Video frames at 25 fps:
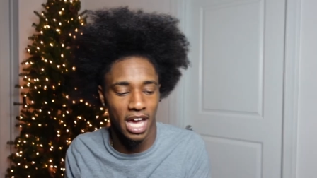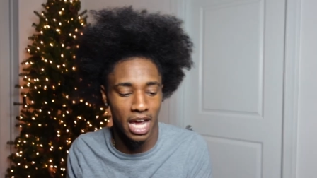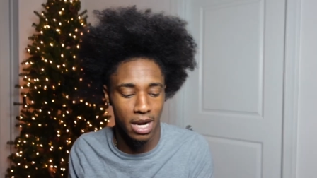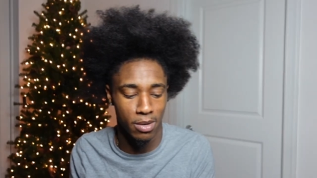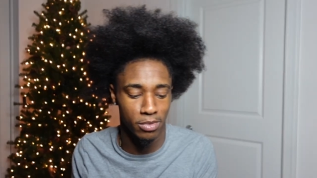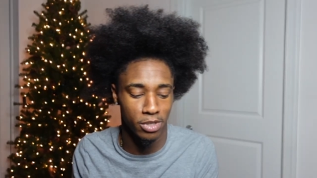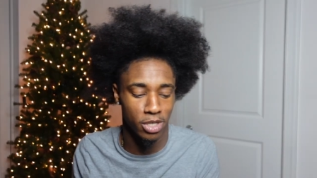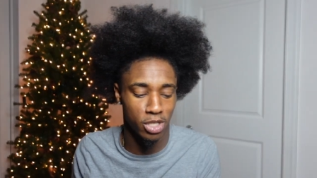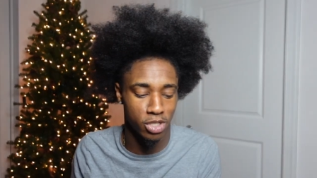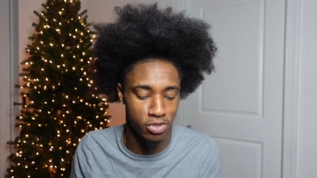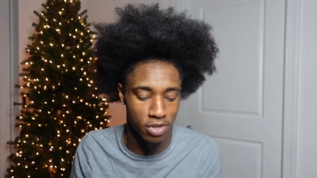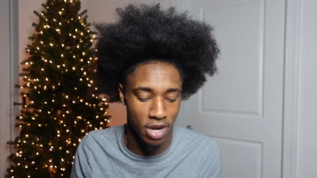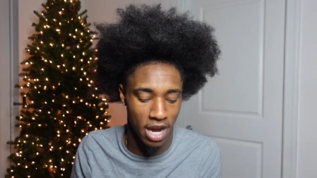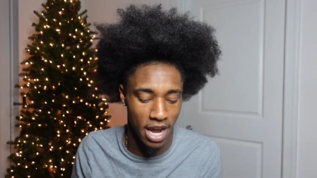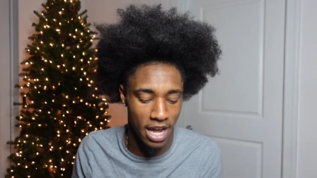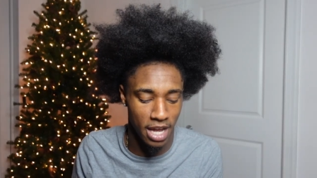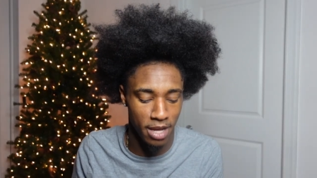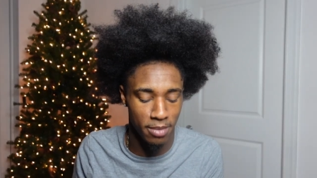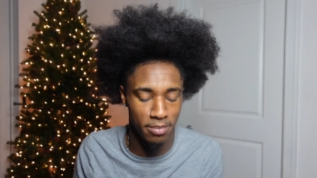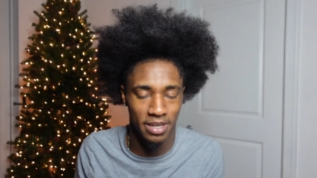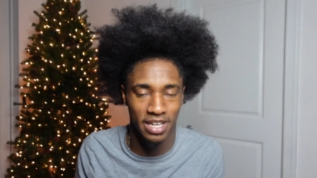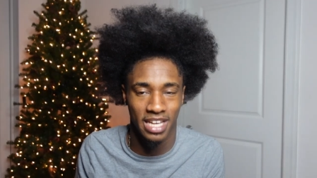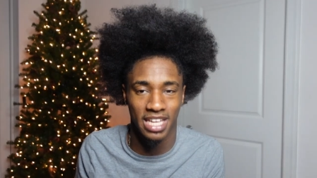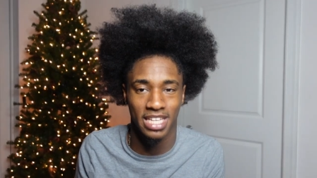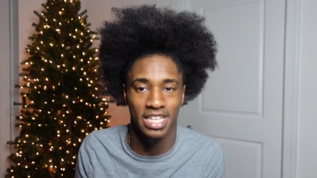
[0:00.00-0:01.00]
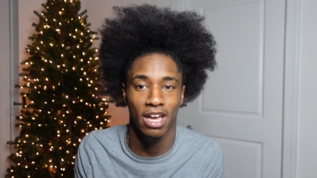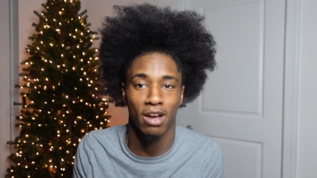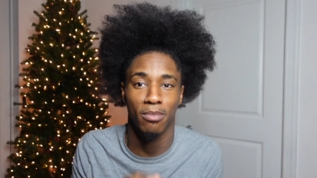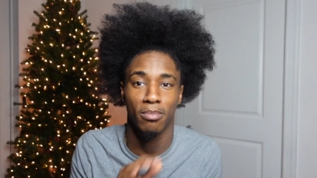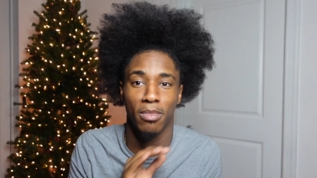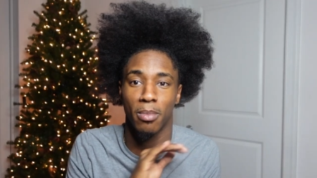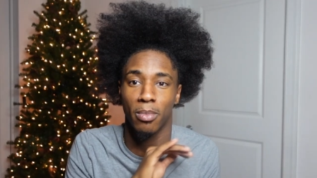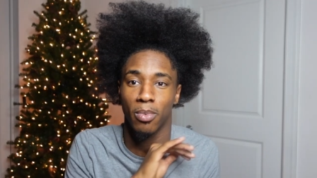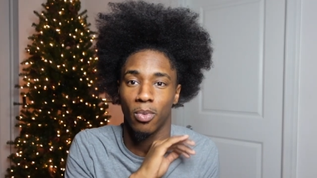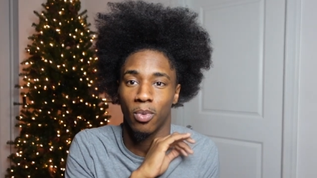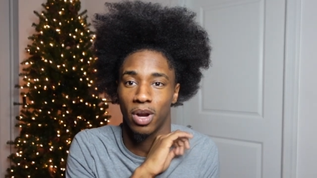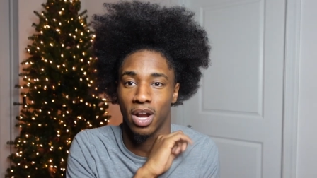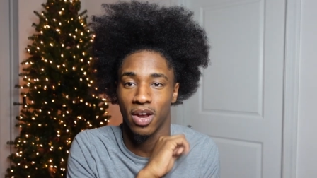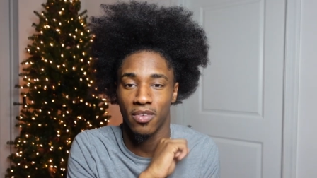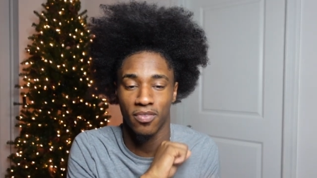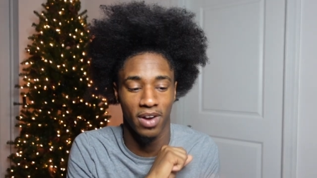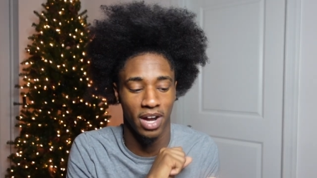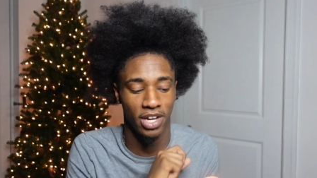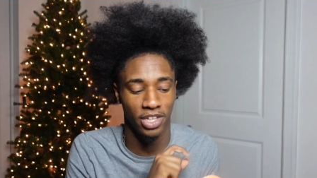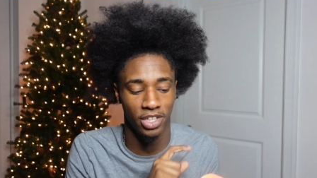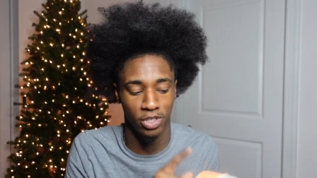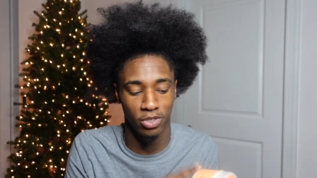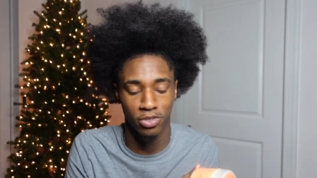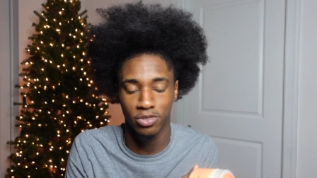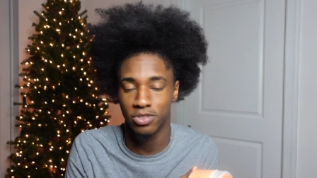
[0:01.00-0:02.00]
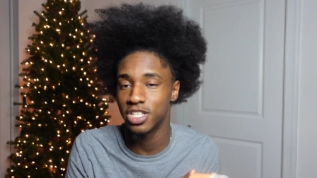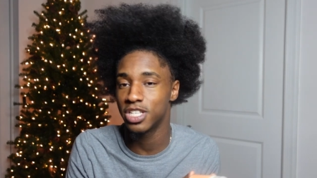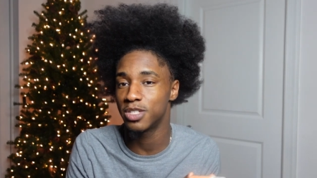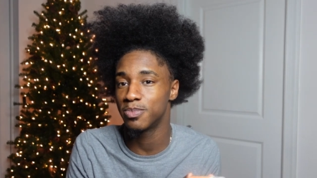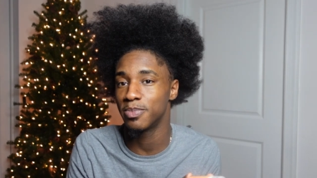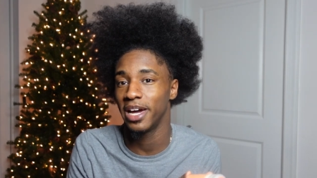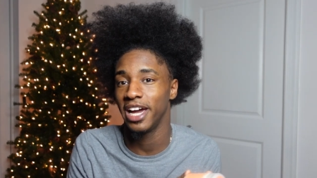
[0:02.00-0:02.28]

kind of want to try it because I remember whenever I used this,